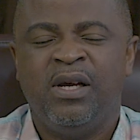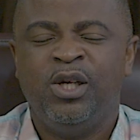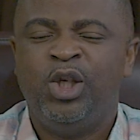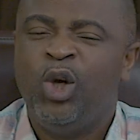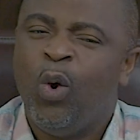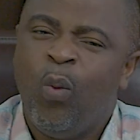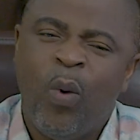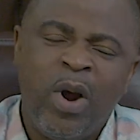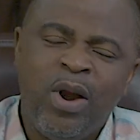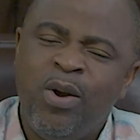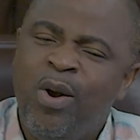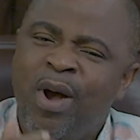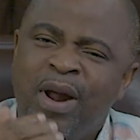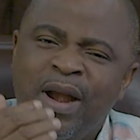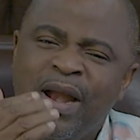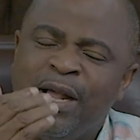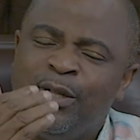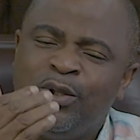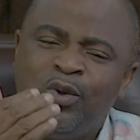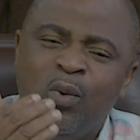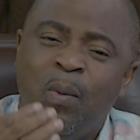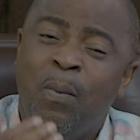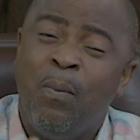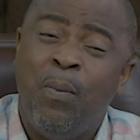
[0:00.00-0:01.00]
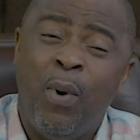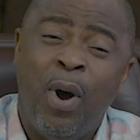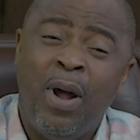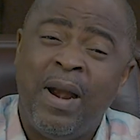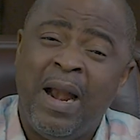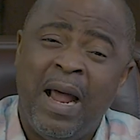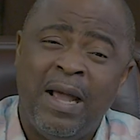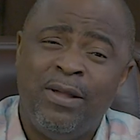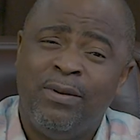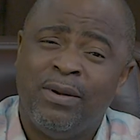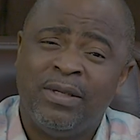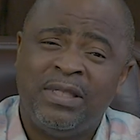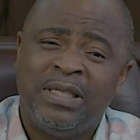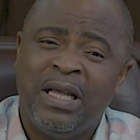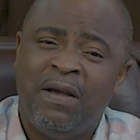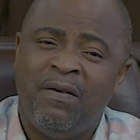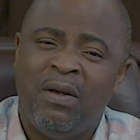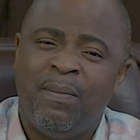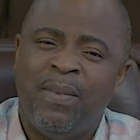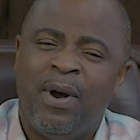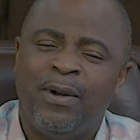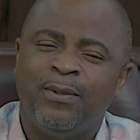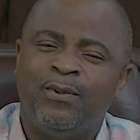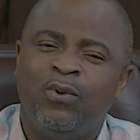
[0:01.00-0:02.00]
you will not need to bother
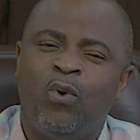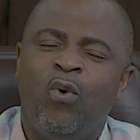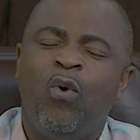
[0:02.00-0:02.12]
yourself about